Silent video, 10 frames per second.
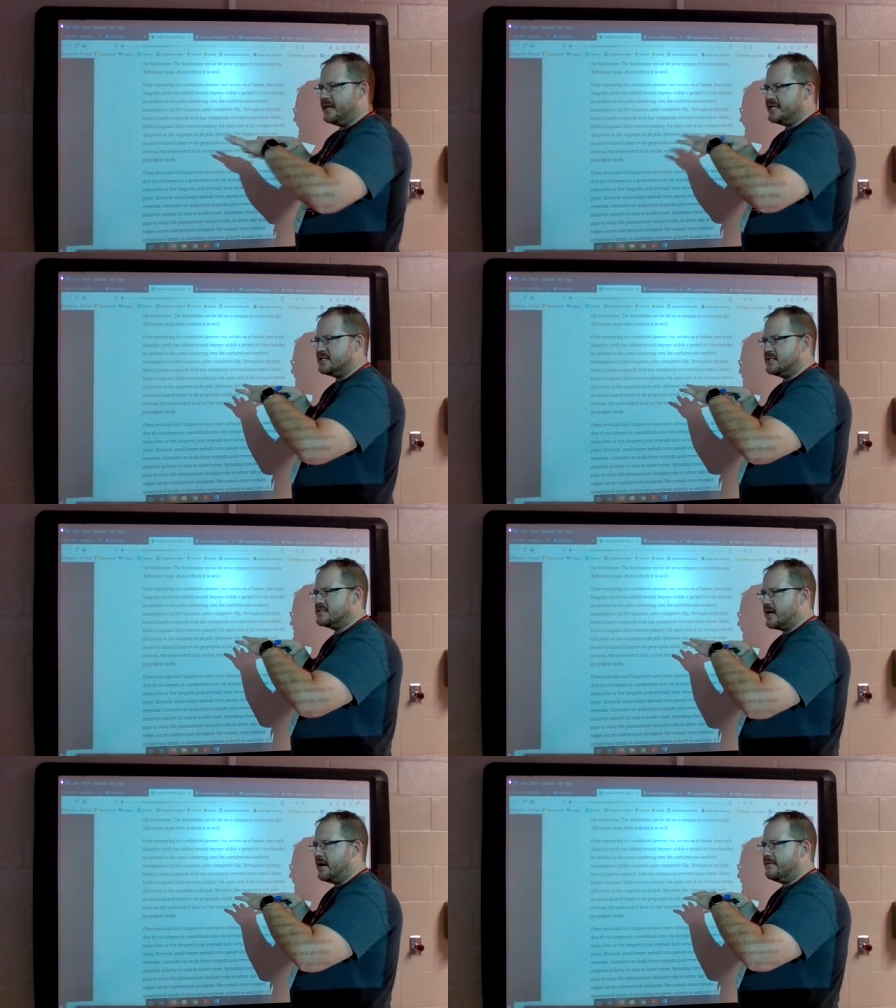
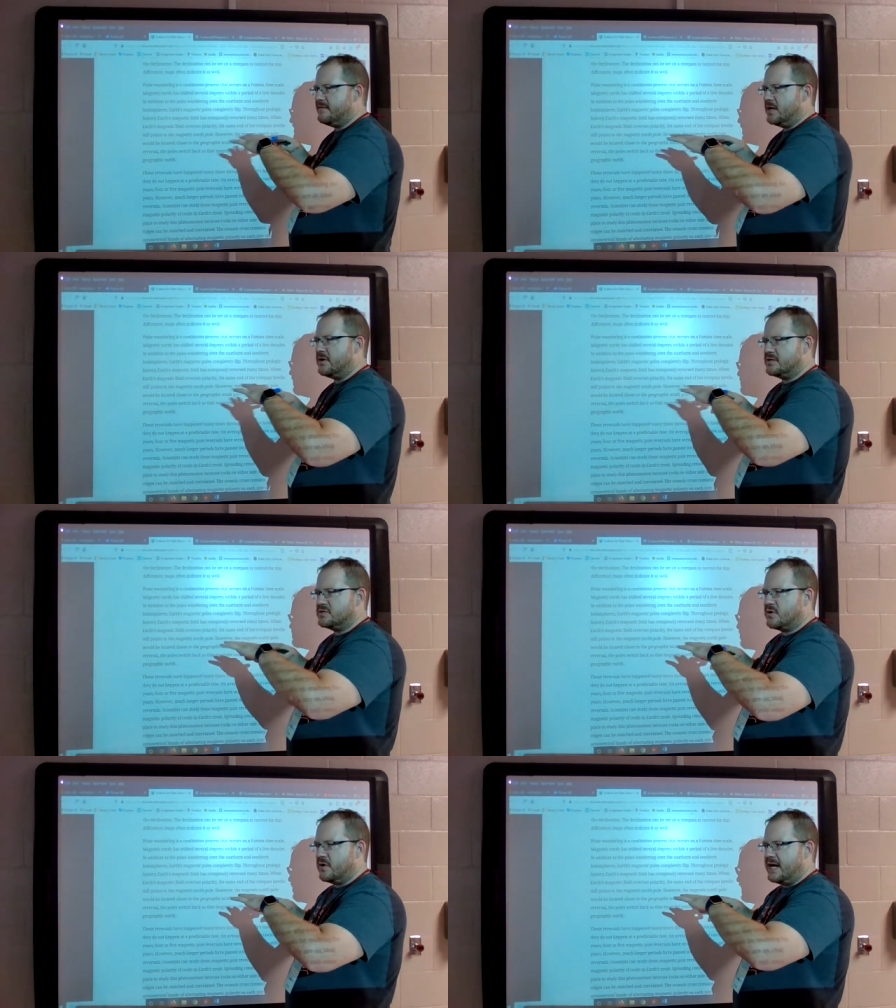pieces of the
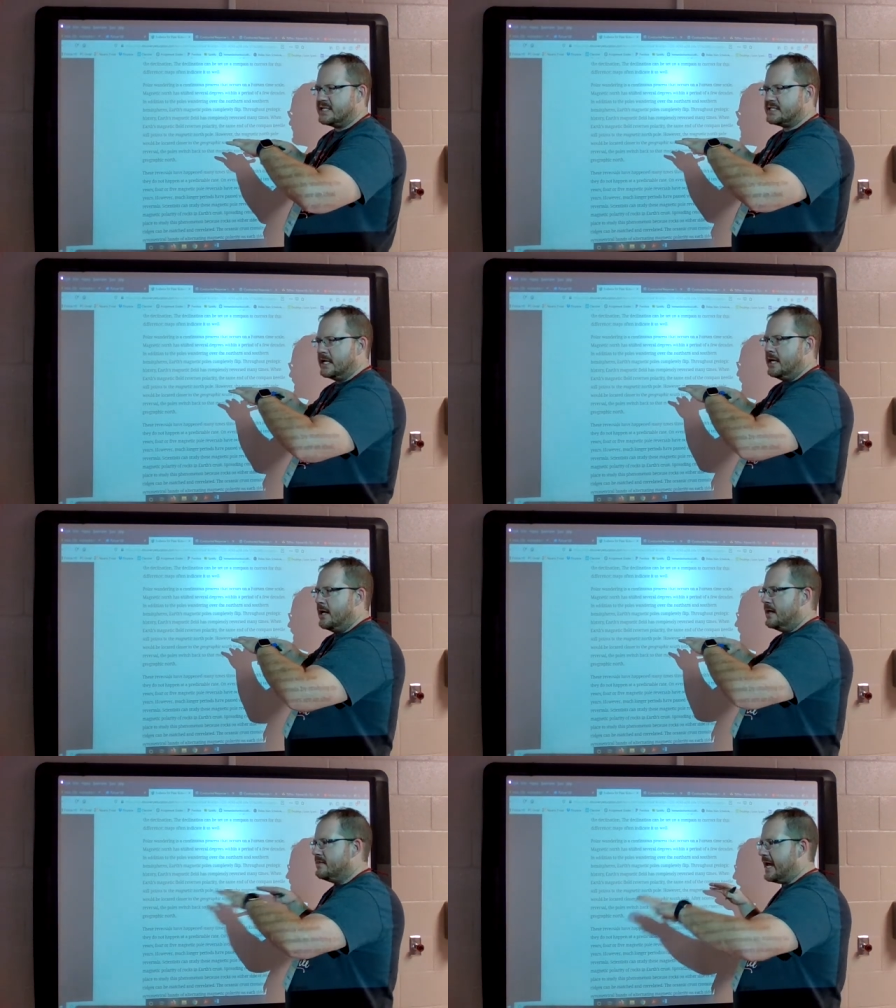Earth's crust
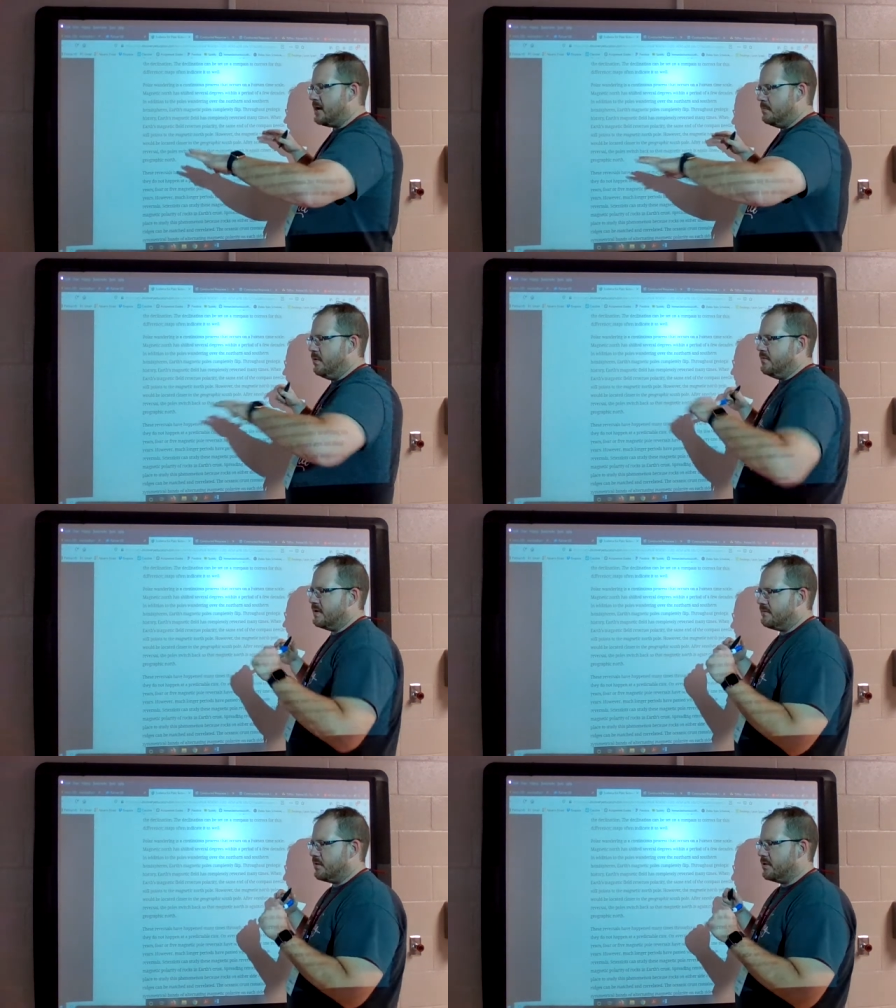that are
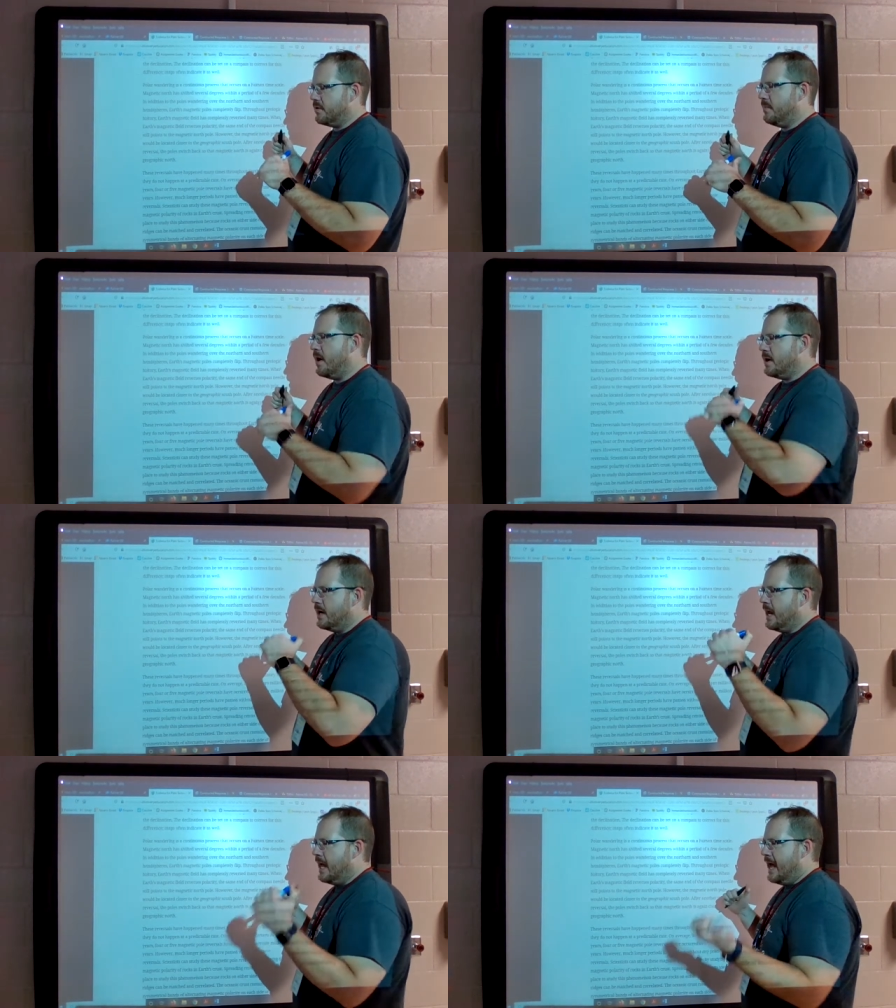moving further
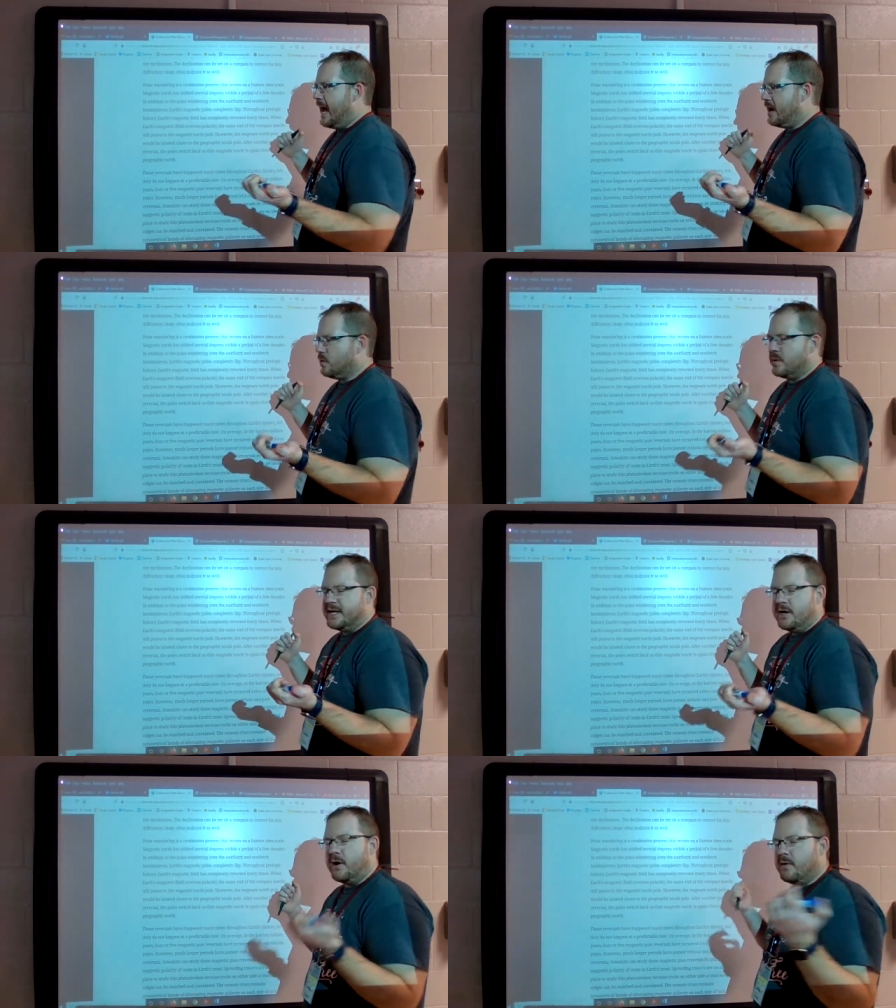apart. How do we
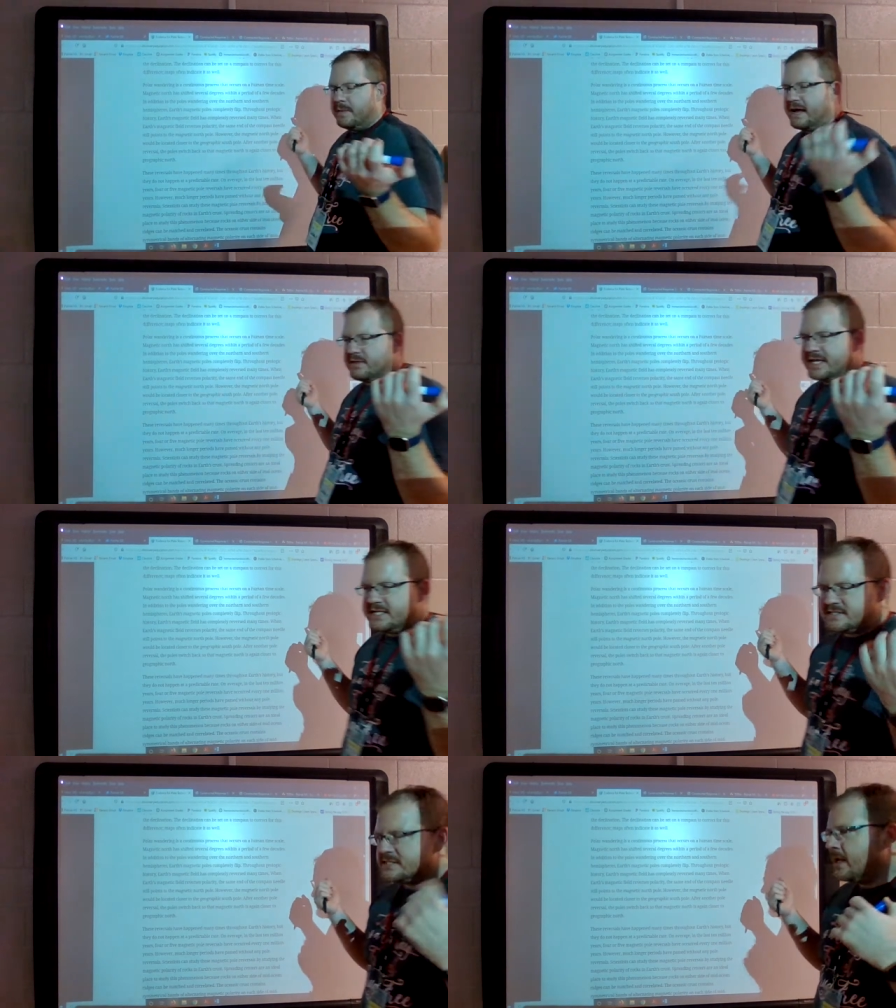know about
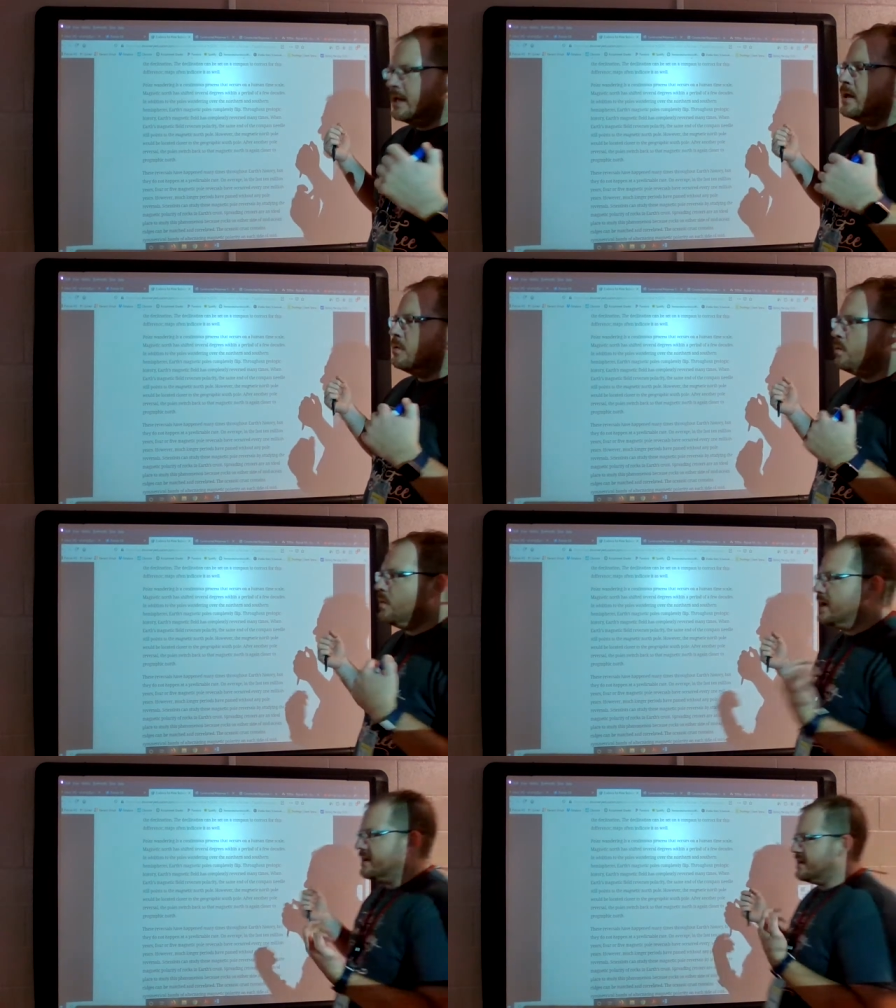this?
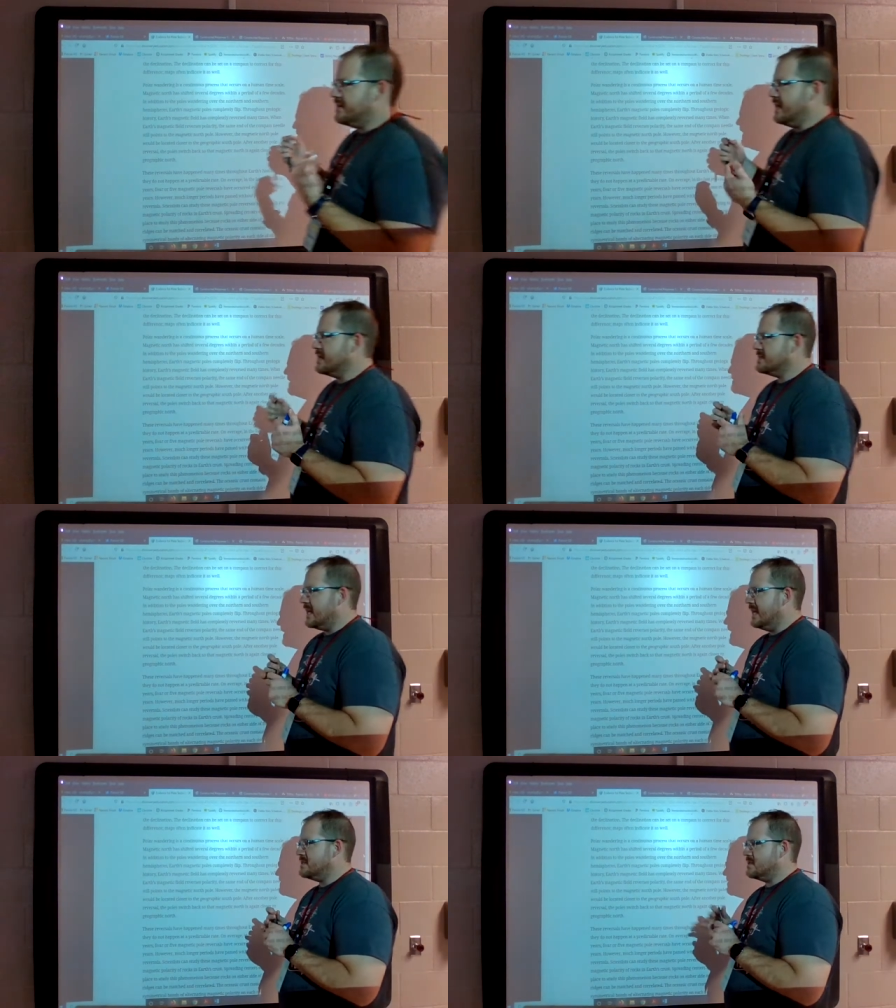One of the things
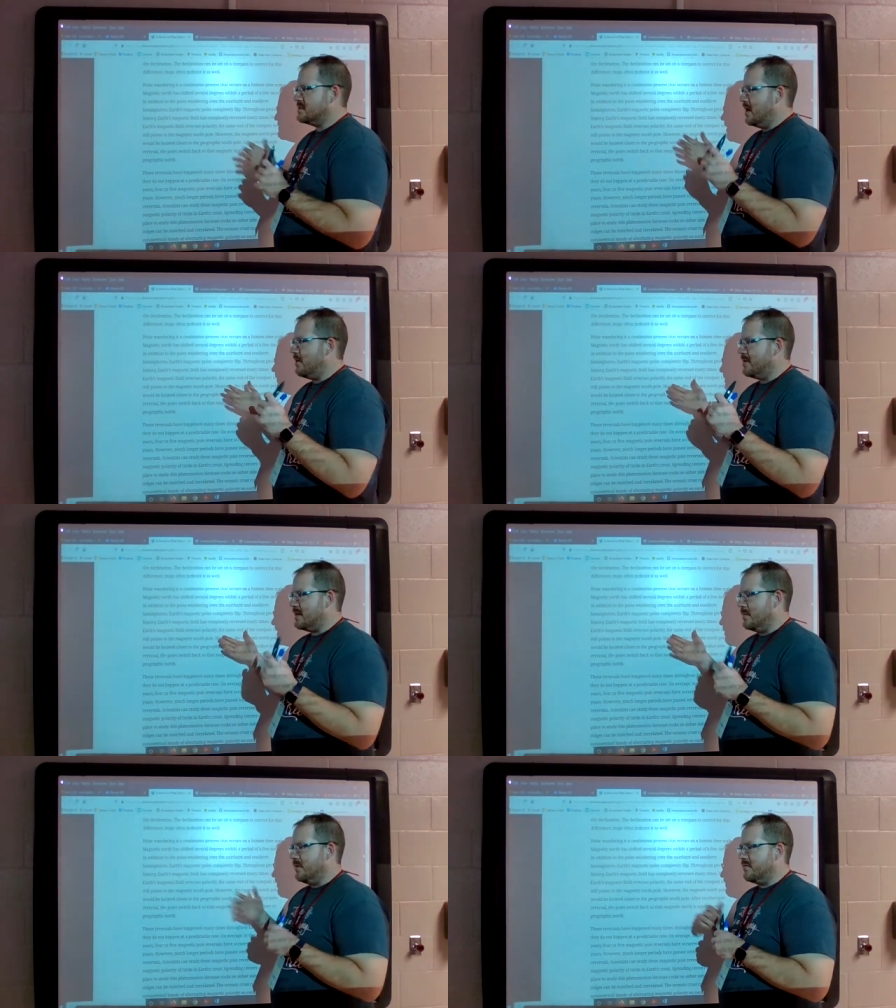that lets us know that
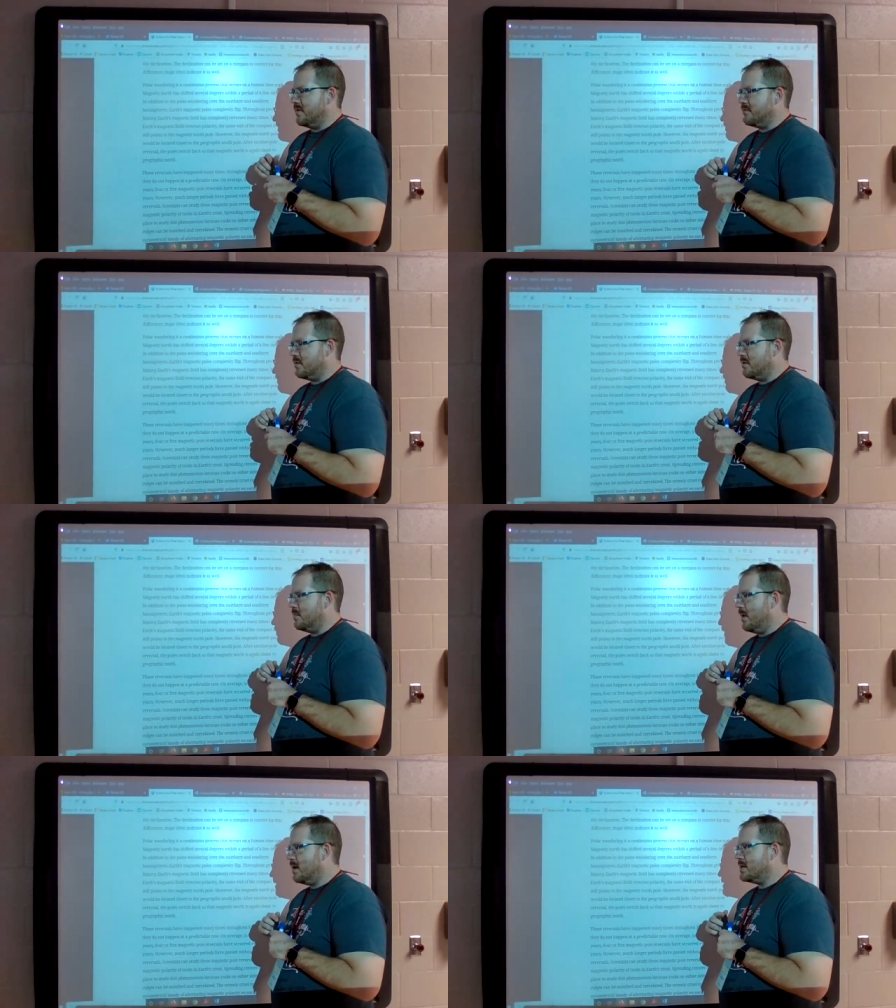they're moving further
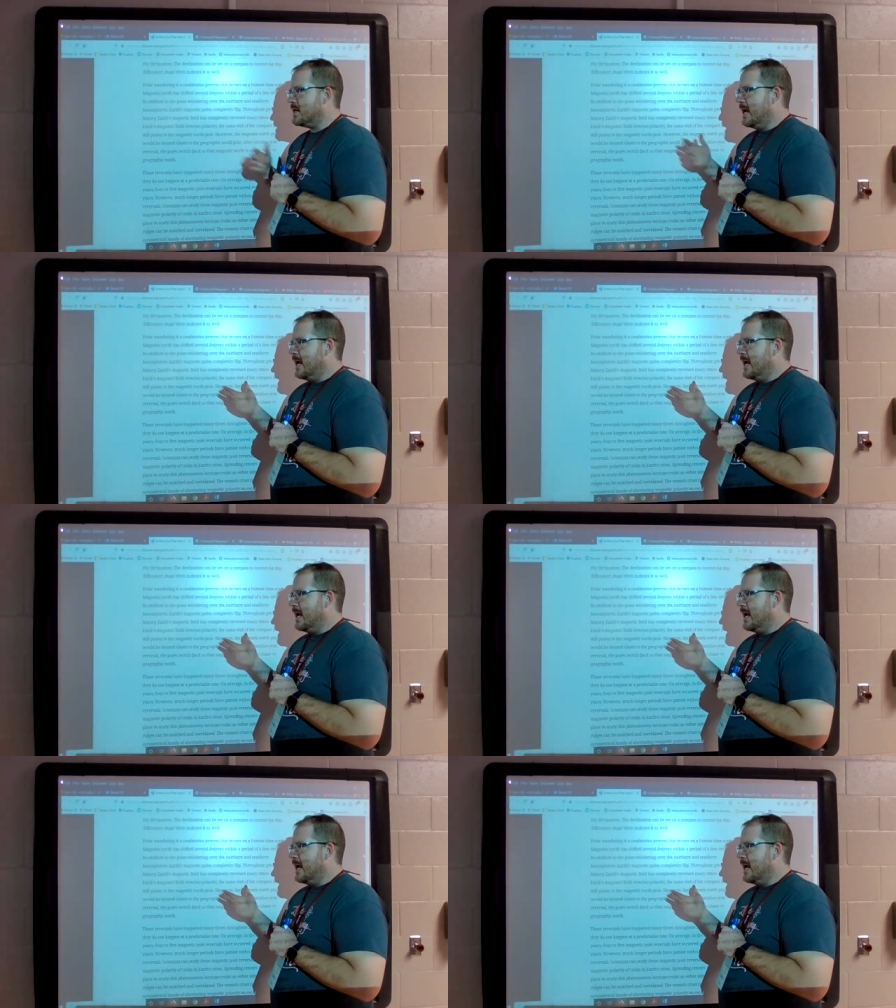apart